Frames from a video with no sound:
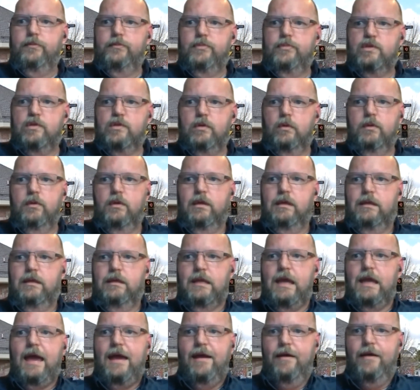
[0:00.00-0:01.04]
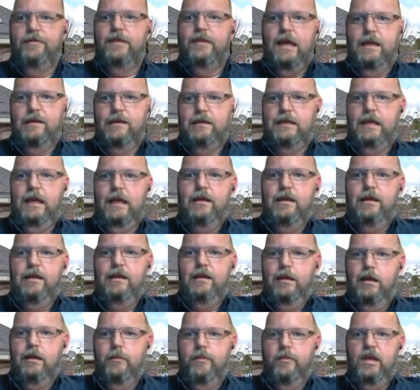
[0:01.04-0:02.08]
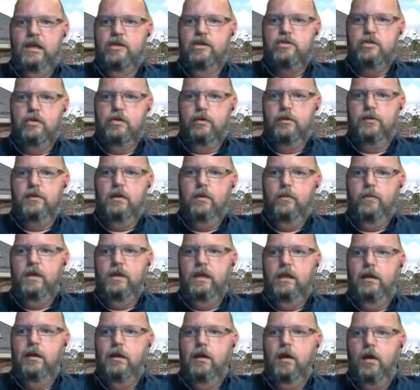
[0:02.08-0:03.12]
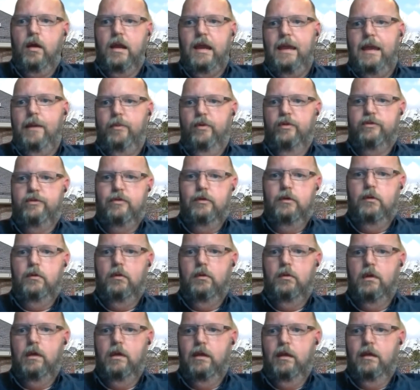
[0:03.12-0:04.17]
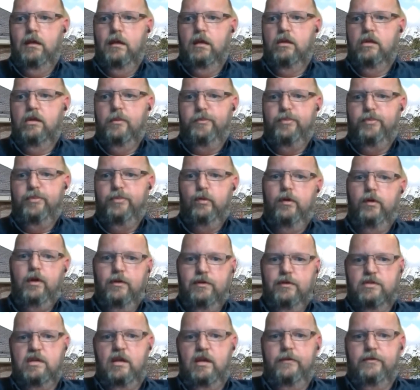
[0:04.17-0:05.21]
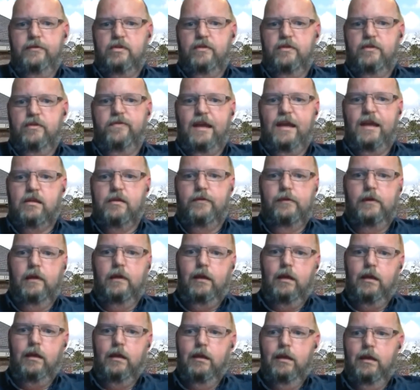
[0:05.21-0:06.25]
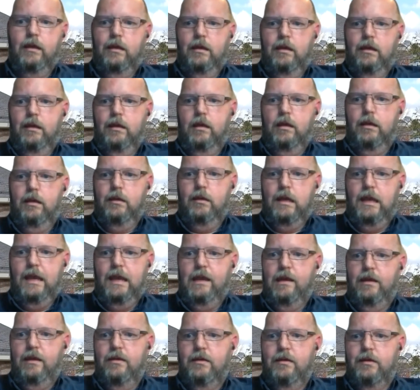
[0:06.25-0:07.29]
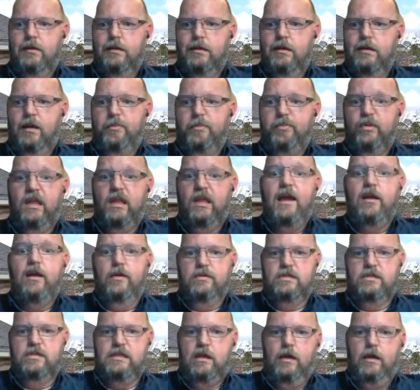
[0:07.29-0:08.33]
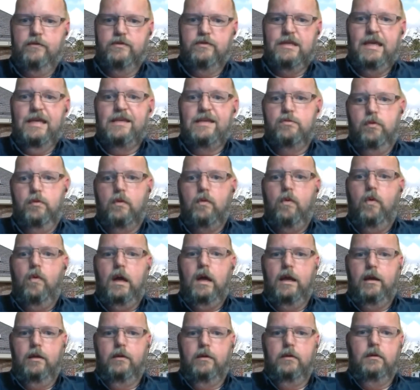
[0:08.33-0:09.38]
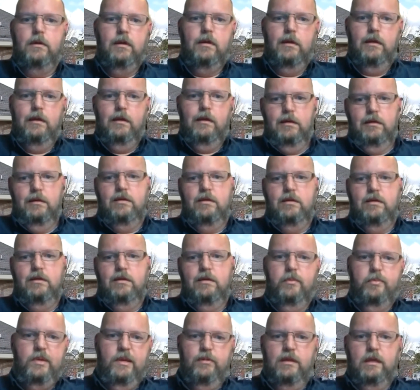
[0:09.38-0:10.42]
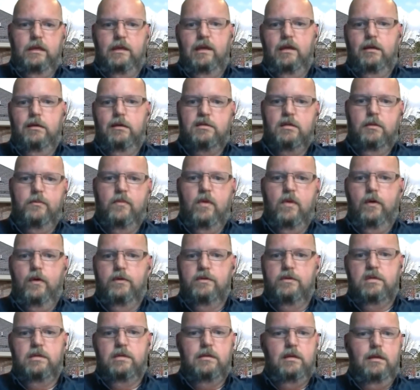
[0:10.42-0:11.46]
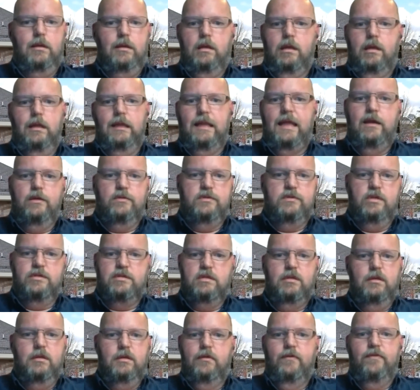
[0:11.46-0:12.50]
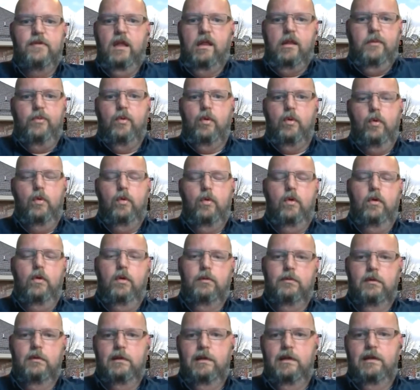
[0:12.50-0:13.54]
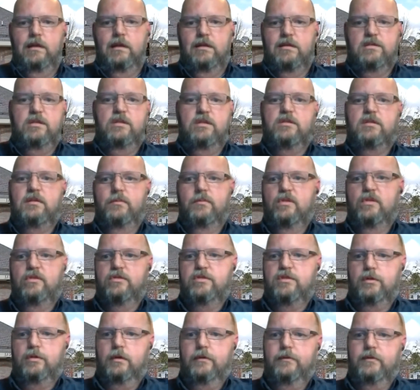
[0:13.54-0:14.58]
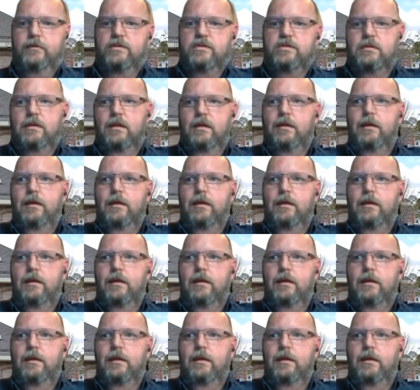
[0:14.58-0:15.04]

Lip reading: So to have that data and to make sure that we are able to deploy ourselves effectively and apply ourselves as required to the people that need us the most allows us to develop a whole system and service.